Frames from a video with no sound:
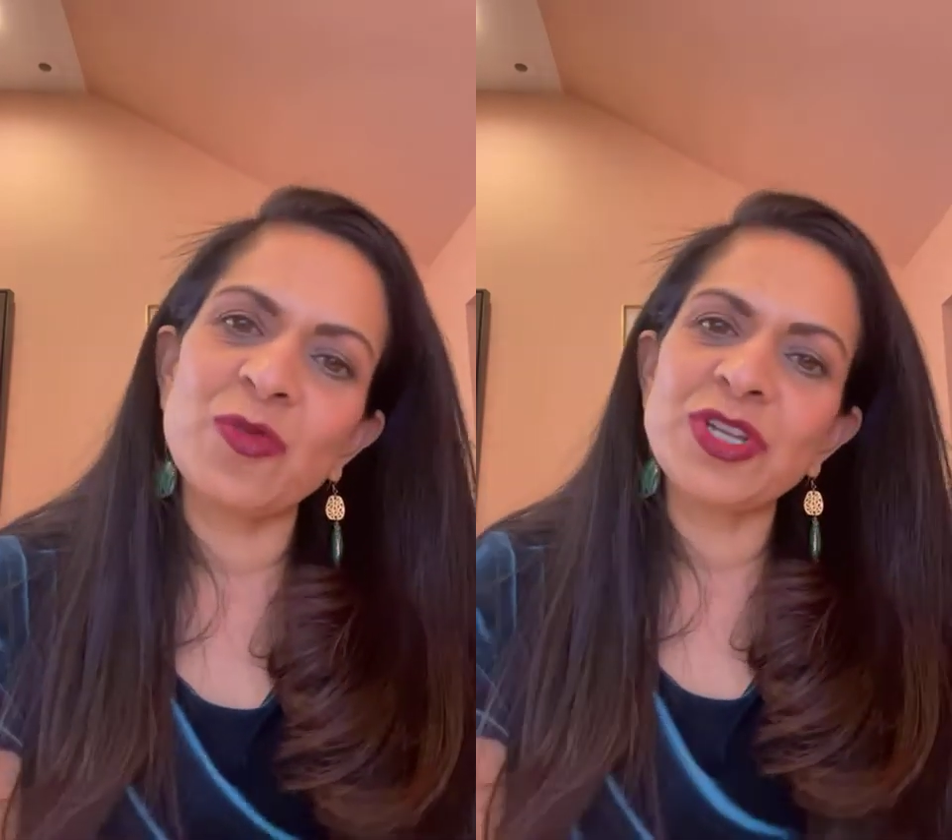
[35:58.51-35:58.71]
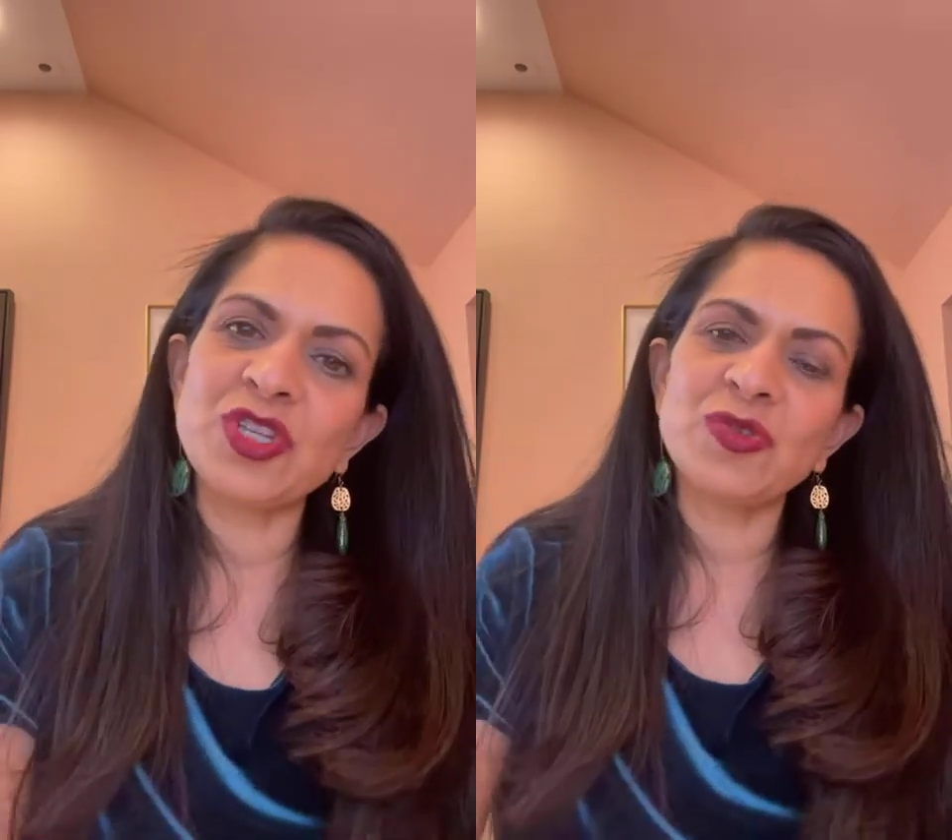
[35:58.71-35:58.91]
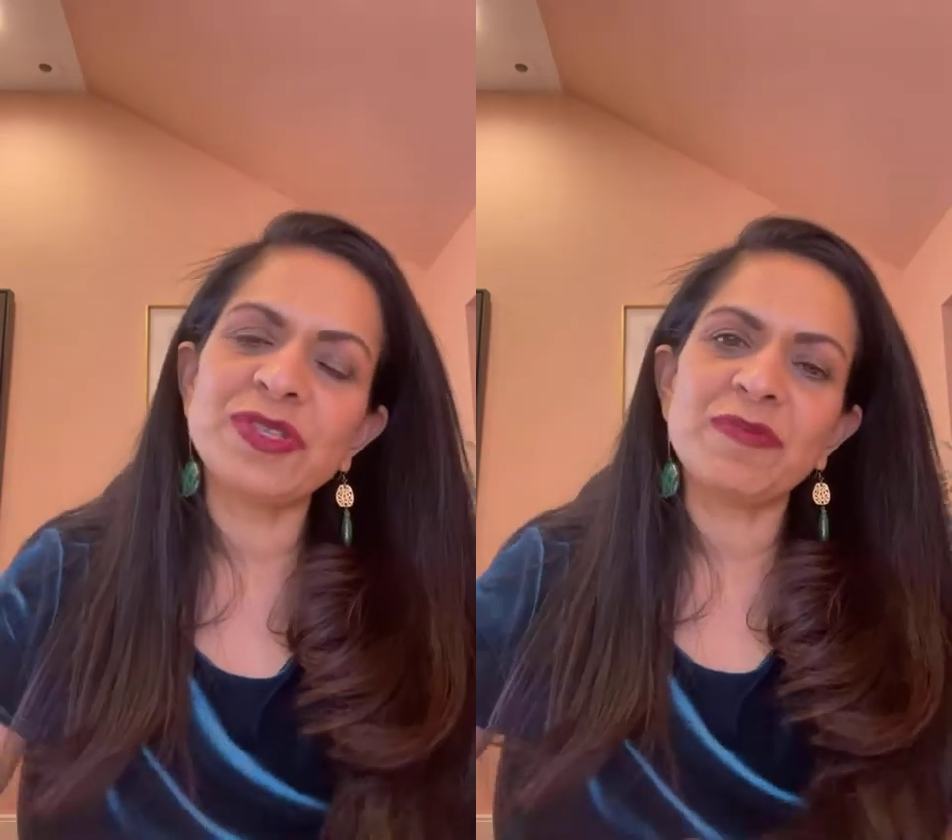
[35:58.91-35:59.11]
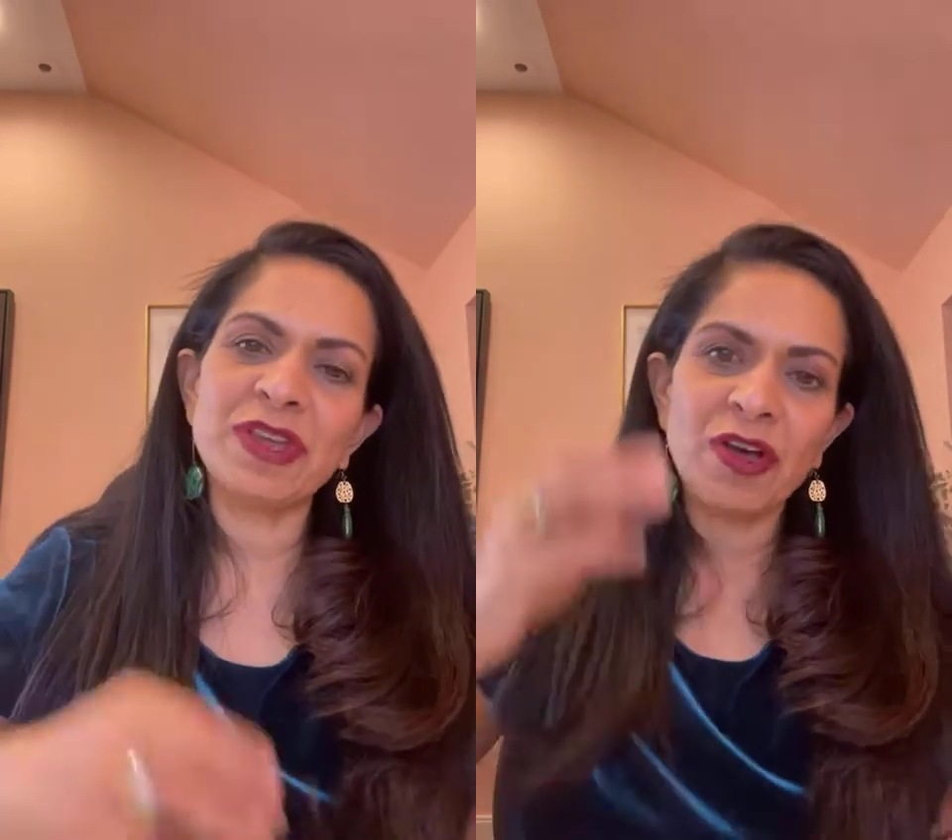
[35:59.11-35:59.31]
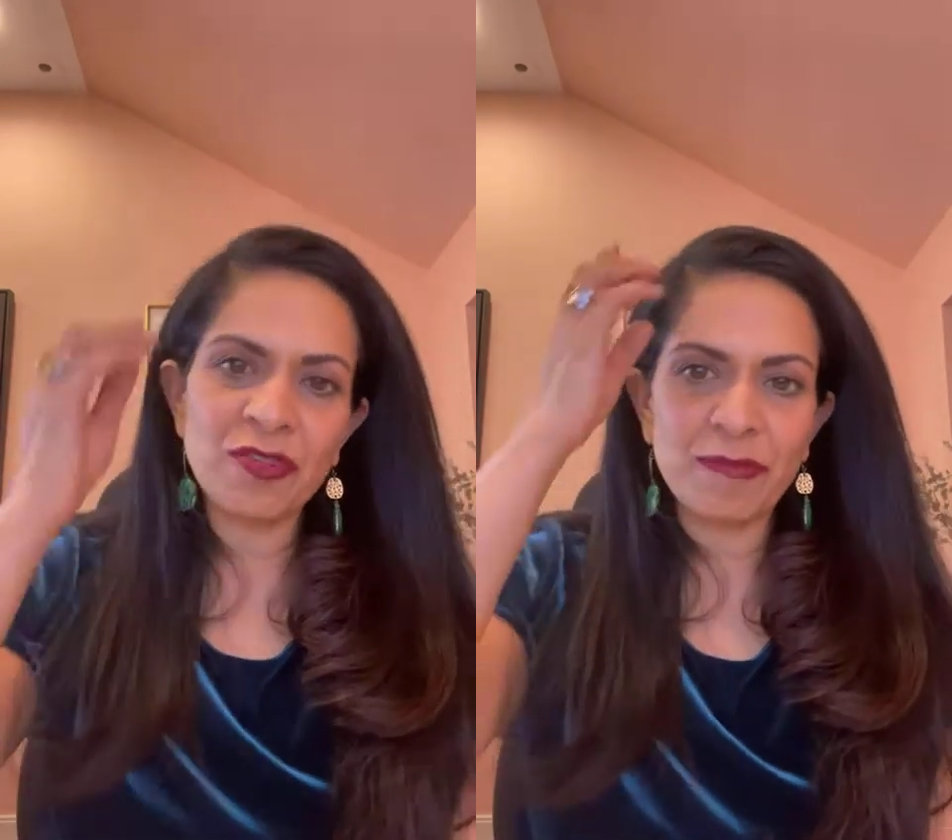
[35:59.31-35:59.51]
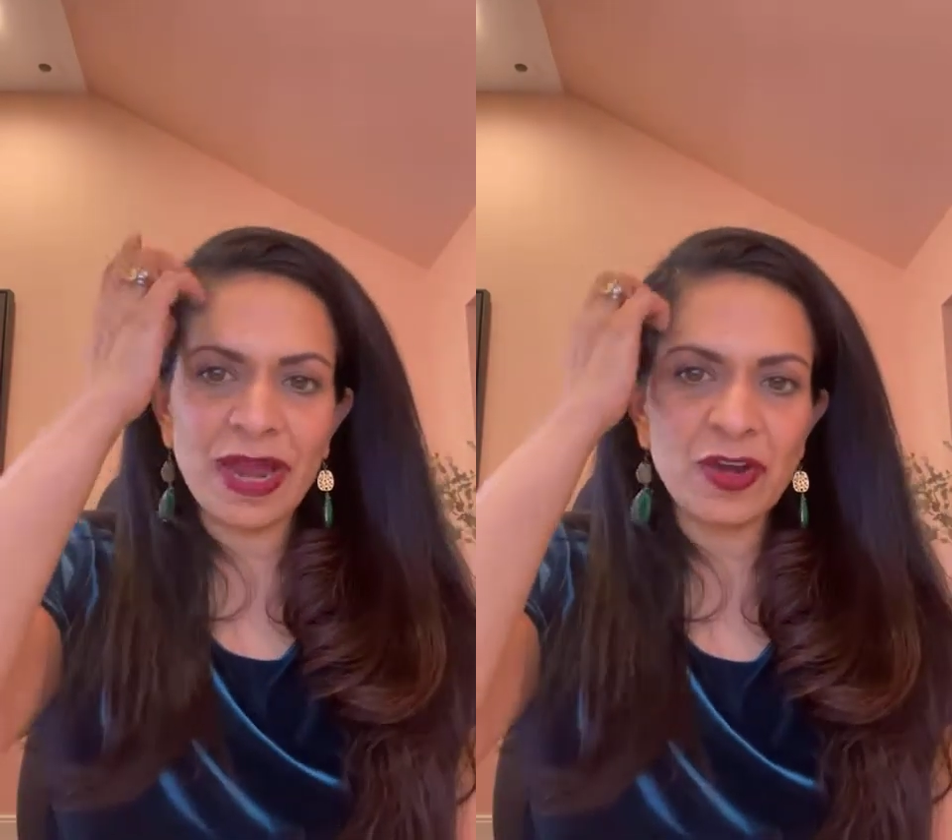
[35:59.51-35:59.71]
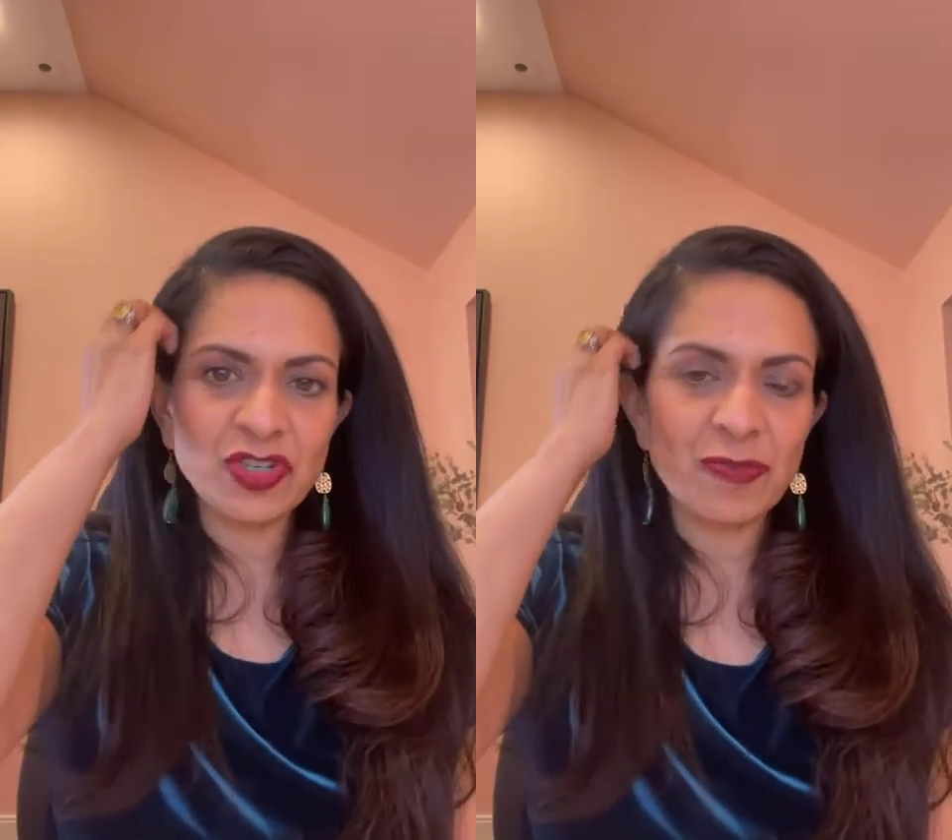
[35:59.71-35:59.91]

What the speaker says: We do something called the marriage